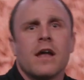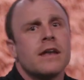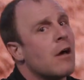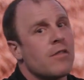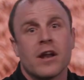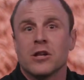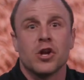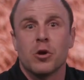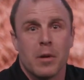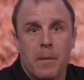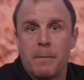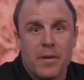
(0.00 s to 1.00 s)
Now then a little
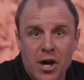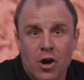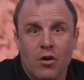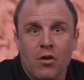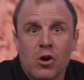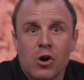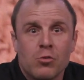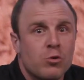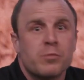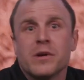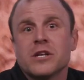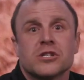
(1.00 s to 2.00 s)
bit bigger
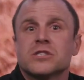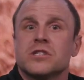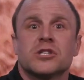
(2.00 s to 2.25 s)
would be just the